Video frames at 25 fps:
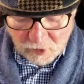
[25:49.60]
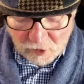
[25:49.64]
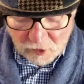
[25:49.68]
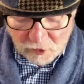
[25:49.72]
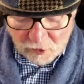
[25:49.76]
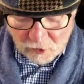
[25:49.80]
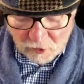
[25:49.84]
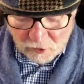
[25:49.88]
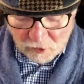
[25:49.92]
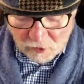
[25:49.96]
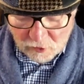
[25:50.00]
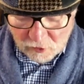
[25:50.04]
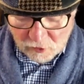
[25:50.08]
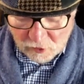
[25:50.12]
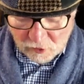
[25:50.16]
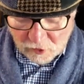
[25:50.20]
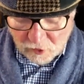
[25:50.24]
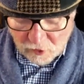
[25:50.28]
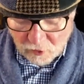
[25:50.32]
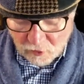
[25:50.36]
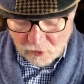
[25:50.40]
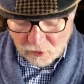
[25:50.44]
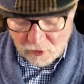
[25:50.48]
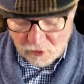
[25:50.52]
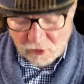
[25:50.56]
you're you're
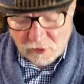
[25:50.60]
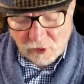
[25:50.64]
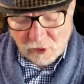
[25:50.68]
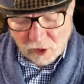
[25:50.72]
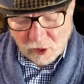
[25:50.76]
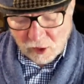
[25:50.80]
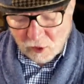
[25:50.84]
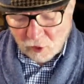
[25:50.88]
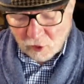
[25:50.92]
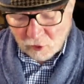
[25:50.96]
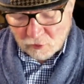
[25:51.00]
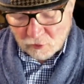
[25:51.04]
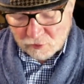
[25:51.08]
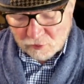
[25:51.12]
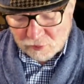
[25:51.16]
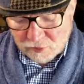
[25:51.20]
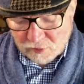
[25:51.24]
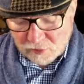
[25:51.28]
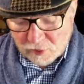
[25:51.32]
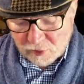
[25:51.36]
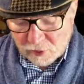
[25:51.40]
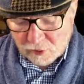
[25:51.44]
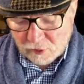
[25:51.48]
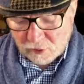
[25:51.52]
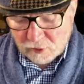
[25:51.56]
going. I hope
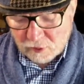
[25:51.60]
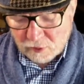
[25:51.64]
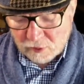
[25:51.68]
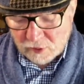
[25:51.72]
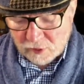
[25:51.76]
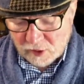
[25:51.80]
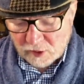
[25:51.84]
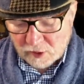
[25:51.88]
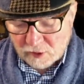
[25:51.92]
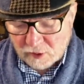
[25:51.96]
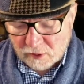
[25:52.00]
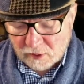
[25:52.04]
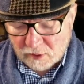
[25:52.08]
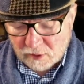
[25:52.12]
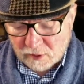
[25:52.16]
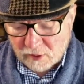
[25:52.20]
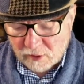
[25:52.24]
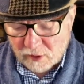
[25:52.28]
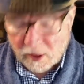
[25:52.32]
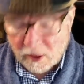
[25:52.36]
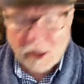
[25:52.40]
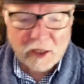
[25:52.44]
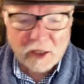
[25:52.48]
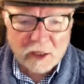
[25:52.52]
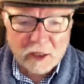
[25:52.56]
to that
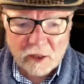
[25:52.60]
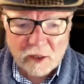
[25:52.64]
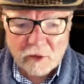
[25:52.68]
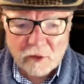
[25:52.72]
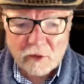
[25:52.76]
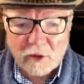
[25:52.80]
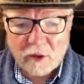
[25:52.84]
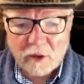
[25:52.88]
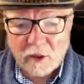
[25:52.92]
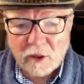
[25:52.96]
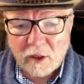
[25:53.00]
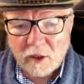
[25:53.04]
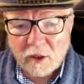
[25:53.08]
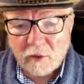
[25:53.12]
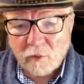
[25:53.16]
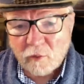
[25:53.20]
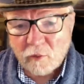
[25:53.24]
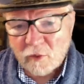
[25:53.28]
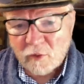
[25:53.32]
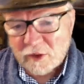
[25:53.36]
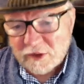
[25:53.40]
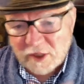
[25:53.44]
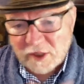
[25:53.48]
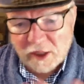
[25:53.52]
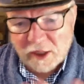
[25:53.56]
and
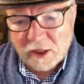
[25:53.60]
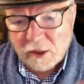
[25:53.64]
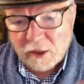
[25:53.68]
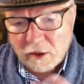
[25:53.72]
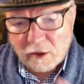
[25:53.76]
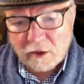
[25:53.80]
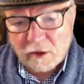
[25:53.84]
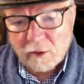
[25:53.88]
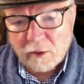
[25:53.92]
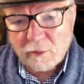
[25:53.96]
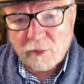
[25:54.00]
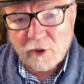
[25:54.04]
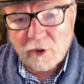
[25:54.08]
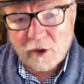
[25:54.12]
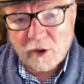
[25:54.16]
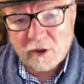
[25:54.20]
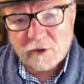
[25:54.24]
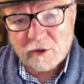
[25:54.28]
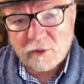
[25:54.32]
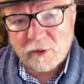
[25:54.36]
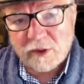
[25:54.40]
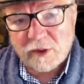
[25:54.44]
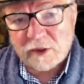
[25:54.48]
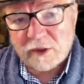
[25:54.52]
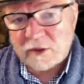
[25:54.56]
and once I get all the
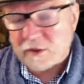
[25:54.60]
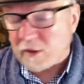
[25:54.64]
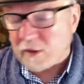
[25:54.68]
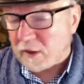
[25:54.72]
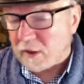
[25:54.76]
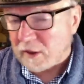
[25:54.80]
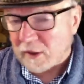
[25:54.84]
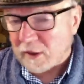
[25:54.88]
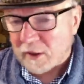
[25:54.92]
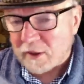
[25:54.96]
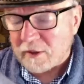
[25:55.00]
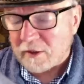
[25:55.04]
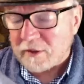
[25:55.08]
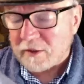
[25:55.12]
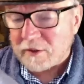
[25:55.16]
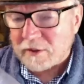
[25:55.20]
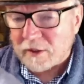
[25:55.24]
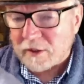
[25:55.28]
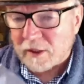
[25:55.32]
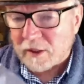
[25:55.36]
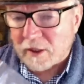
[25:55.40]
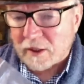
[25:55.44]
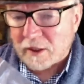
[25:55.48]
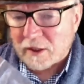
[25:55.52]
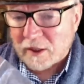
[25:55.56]
parts, we can start. Now this
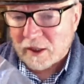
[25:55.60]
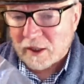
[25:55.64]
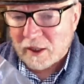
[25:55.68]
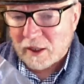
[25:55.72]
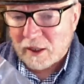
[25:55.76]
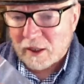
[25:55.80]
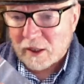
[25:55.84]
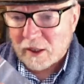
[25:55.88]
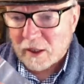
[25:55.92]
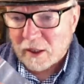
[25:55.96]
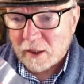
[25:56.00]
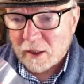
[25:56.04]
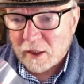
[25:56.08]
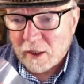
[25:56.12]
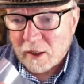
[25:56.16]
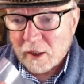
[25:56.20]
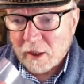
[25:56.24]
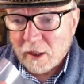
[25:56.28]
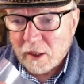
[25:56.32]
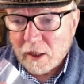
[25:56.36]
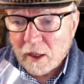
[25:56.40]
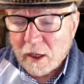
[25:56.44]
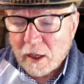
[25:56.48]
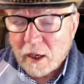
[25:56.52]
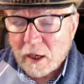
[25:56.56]
is going to take
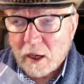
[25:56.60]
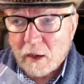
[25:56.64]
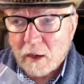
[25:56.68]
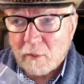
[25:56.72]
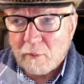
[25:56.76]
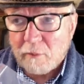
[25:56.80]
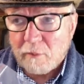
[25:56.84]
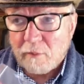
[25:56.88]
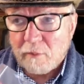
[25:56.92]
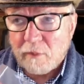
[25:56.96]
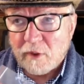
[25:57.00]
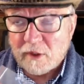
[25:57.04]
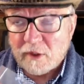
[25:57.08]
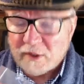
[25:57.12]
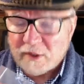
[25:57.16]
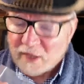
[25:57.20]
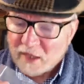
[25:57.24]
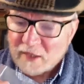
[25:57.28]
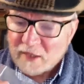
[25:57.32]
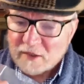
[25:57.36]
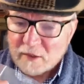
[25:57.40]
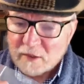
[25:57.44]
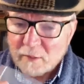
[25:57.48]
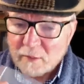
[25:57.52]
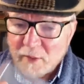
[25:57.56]
a, it
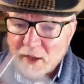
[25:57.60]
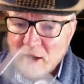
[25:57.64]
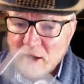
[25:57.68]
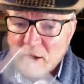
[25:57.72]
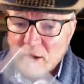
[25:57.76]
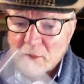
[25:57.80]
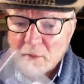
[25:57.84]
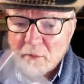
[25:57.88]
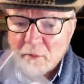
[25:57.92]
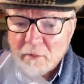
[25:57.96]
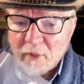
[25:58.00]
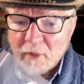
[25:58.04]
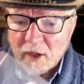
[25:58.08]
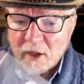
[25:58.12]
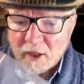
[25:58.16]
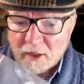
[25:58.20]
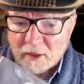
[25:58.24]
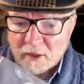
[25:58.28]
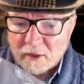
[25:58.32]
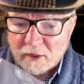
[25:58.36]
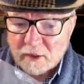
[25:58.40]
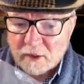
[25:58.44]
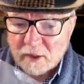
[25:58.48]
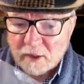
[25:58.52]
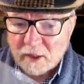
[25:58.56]
takes about a
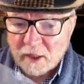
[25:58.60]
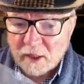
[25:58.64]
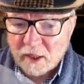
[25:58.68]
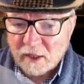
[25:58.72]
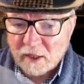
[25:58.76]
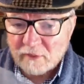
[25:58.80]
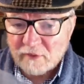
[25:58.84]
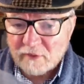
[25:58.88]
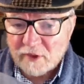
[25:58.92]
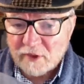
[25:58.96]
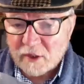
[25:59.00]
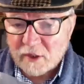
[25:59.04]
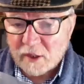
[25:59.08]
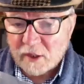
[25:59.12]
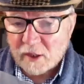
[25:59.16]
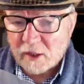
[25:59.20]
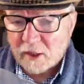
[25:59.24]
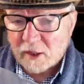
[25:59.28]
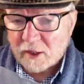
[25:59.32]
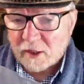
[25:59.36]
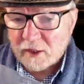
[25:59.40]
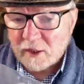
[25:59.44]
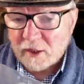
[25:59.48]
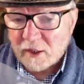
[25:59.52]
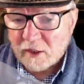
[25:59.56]
month to get everything
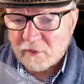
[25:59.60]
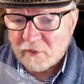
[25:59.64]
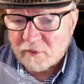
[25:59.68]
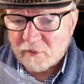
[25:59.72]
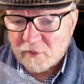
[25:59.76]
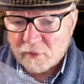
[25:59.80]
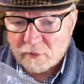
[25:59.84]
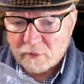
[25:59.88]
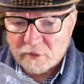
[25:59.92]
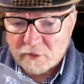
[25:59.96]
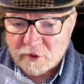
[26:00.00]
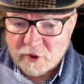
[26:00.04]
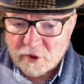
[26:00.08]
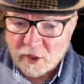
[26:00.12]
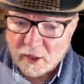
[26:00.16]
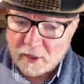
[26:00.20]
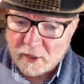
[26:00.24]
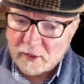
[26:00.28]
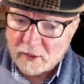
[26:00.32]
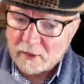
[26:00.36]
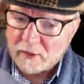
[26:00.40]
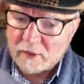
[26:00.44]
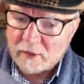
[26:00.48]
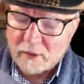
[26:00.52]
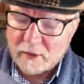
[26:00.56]
I need from
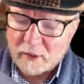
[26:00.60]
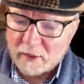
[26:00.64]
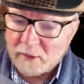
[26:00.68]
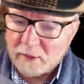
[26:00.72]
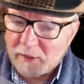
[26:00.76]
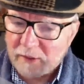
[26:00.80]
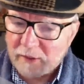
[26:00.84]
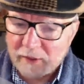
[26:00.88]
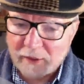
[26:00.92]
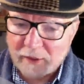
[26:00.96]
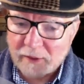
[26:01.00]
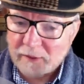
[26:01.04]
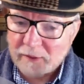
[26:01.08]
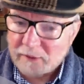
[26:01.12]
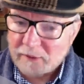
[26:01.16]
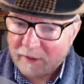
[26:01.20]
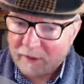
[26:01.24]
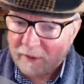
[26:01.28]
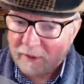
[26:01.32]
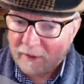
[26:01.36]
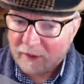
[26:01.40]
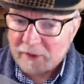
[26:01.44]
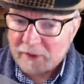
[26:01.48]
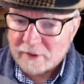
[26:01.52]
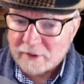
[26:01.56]
China. I mean, it,
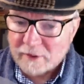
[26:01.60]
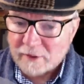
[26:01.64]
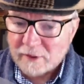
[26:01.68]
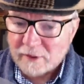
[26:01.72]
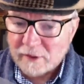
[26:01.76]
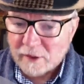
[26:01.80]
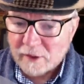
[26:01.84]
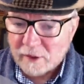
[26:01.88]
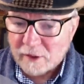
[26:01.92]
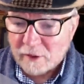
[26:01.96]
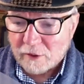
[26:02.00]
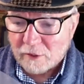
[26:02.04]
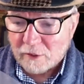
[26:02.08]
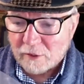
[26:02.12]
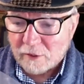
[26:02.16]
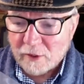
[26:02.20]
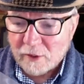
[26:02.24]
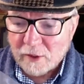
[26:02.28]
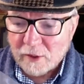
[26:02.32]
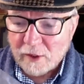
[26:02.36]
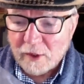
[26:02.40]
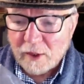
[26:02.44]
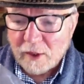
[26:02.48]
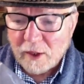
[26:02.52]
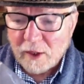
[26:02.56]
it is slow,
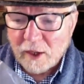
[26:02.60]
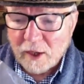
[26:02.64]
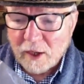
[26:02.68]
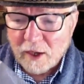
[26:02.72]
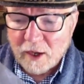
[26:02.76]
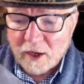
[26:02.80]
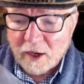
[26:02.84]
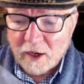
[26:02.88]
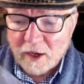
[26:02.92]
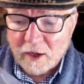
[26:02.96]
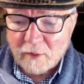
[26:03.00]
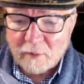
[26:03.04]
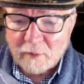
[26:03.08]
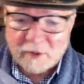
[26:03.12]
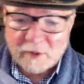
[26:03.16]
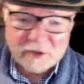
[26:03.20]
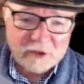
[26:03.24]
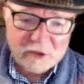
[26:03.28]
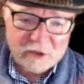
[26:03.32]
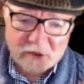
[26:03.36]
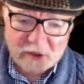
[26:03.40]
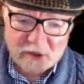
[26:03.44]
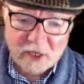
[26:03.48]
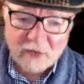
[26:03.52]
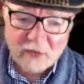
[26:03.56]
uh, but
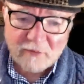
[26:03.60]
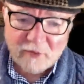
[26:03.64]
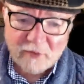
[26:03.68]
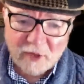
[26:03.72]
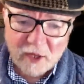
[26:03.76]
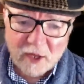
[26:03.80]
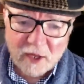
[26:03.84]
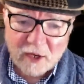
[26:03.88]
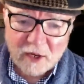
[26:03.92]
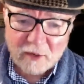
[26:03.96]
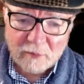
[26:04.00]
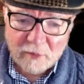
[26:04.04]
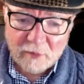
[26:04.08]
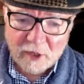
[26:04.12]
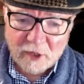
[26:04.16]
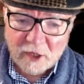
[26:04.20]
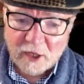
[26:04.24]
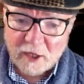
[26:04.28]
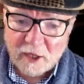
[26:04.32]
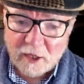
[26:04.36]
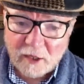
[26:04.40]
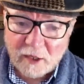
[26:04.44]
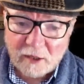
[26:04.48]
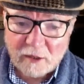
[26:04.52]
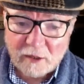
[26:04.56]
you save a lot of
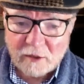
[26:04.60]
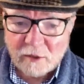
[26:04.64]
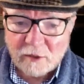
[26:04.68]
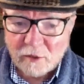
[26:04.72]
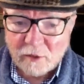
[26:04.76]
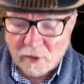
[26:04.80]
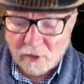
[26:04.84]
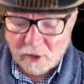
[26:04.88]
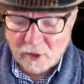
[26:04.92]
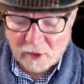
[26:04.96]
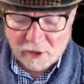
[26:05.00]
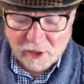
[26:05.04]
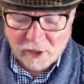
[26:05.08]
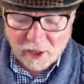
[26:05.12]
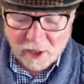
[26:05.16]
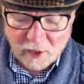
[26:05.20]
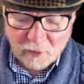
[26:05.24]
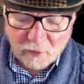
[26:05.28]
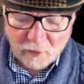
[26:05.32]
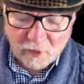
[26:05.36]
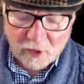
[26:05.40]
money doing it that